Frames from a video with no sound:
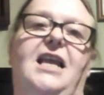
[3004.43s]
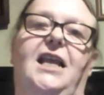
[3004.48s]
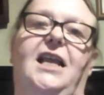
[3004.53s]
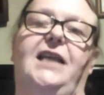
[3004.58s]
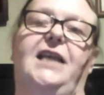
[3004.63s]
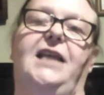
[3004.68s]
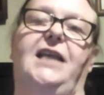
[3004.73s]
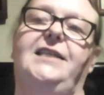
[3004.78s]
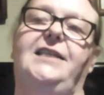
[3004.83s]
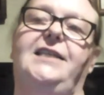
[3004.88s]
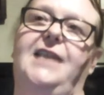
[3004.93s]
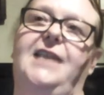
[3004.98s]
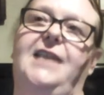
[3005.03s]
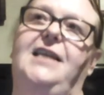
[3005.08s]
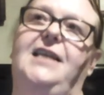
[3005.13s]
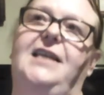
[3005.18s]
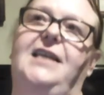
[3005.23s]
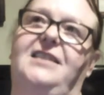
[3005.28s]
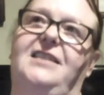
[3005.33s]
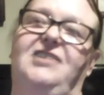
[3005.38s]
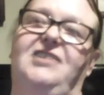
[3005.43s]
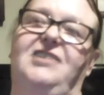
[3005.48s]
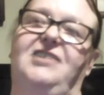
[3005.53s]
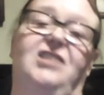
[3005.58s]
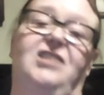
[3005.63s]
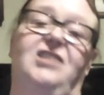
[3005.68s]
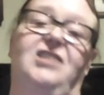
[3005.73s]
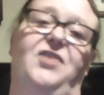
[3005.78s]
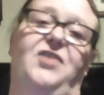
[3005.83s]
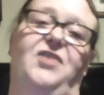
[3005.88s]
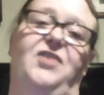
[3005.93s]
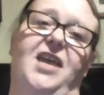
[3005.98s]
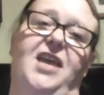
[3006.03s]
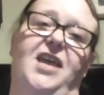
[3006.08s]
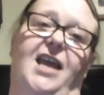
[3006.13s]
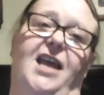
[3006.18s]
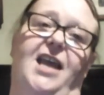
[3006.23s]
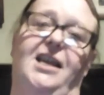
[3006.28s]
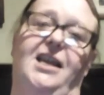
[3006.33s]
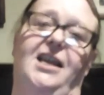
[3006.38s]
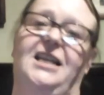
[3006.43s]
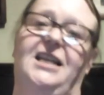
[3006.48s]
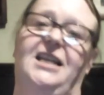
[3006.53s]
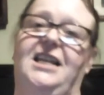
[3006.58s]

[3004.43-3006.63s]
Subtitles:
you see, this is the thing.